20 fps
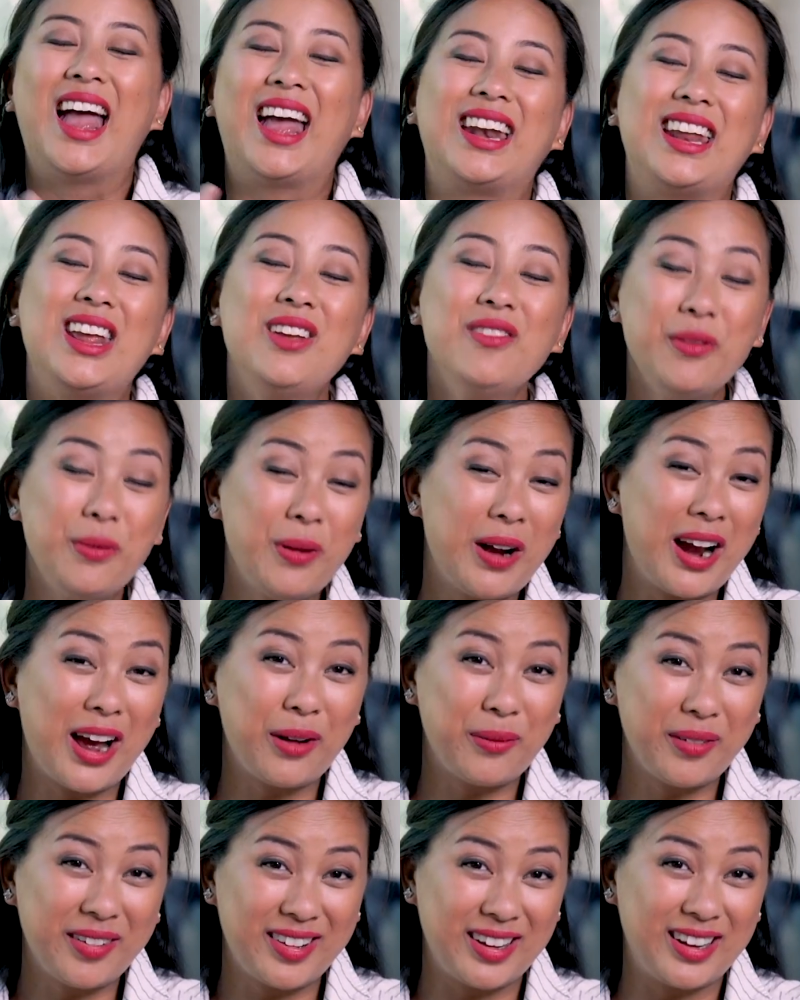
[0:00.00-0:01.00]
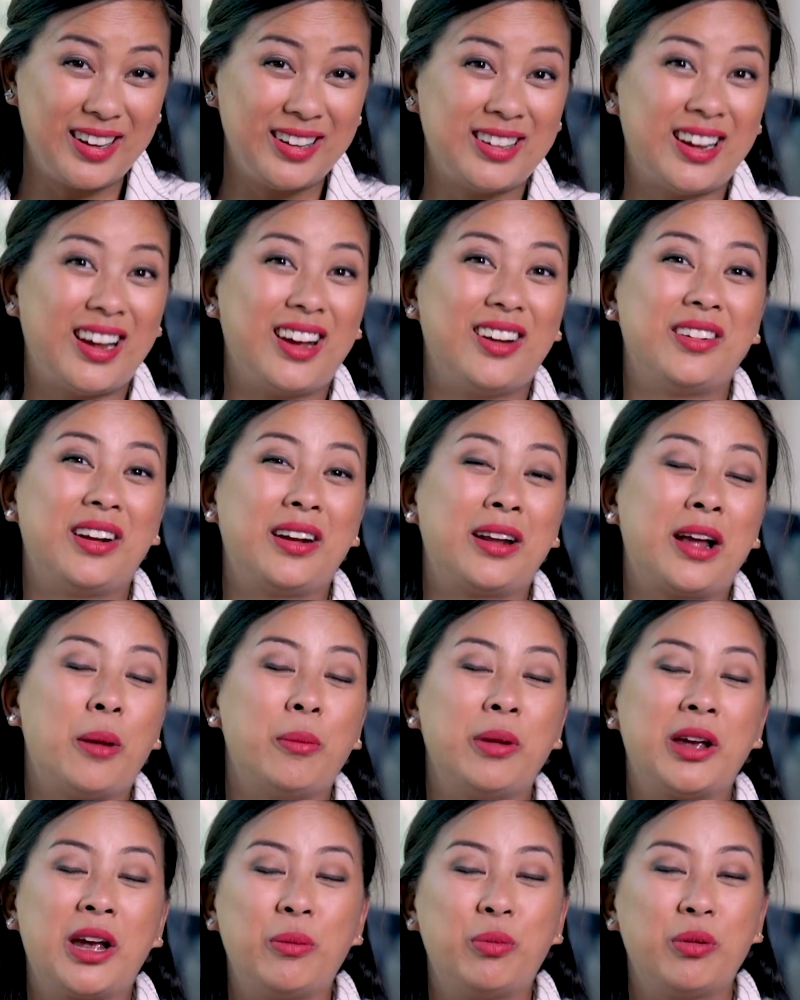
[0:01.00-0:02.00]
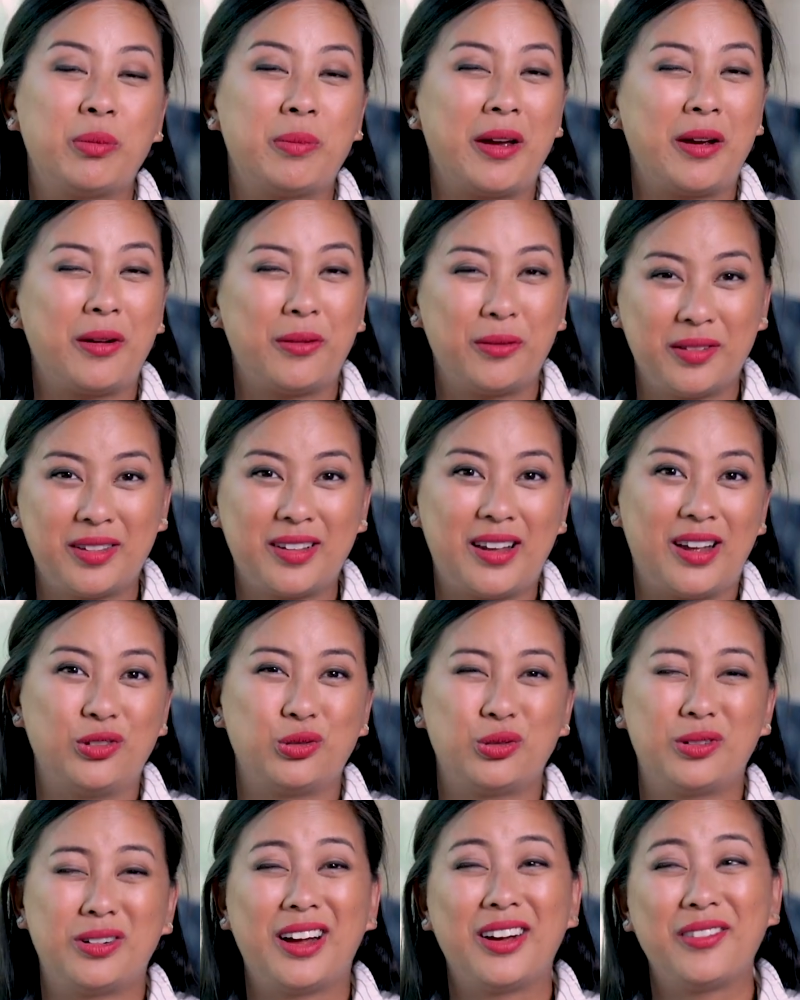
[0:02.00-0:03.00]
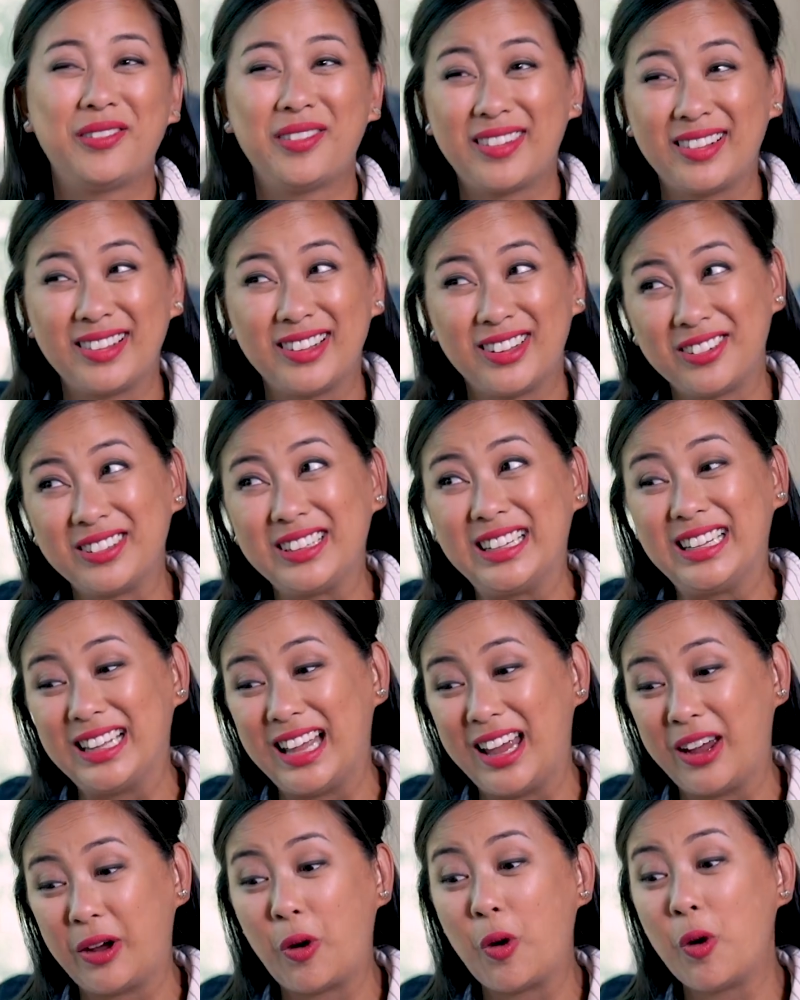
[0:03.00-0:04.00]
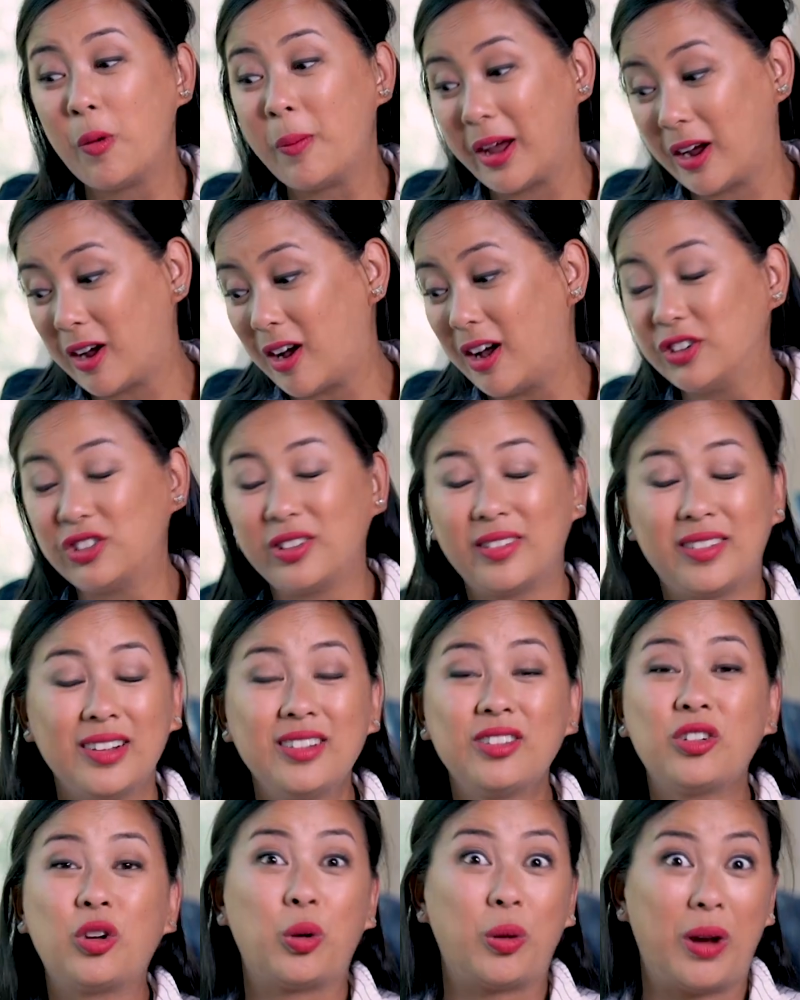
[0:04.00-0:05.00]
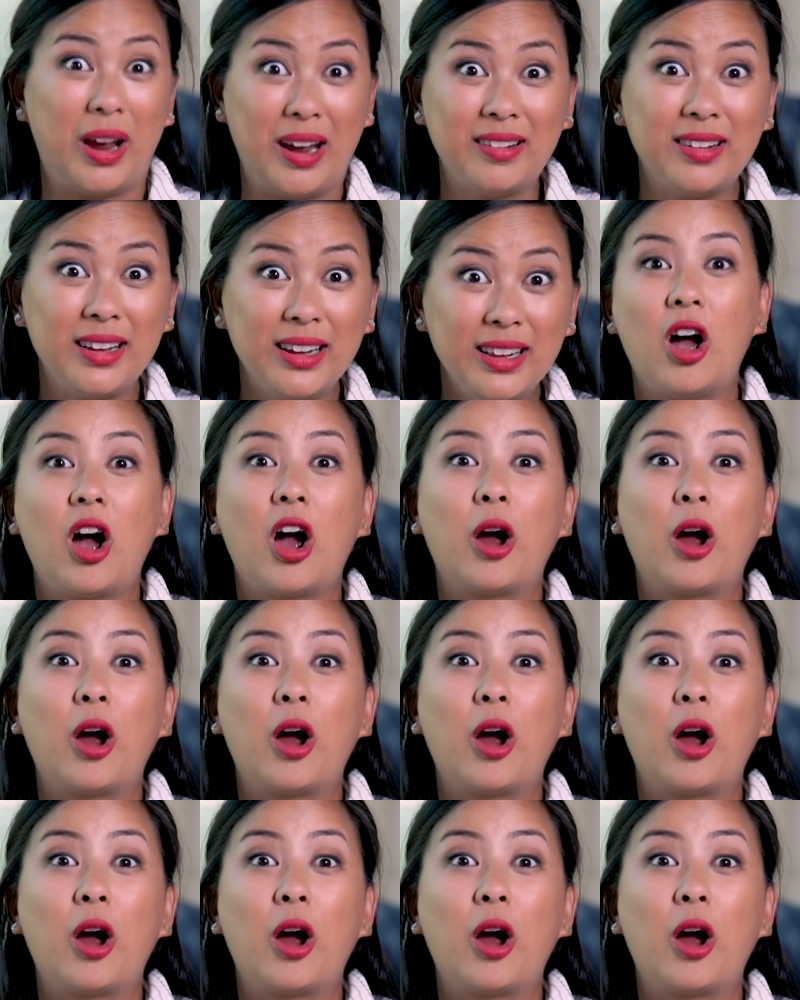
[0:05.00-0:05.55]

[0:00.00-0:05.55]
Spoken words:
And even when I was sitting down and coming up with my own schedule, I was literally like, oh my gosh, is this crazy?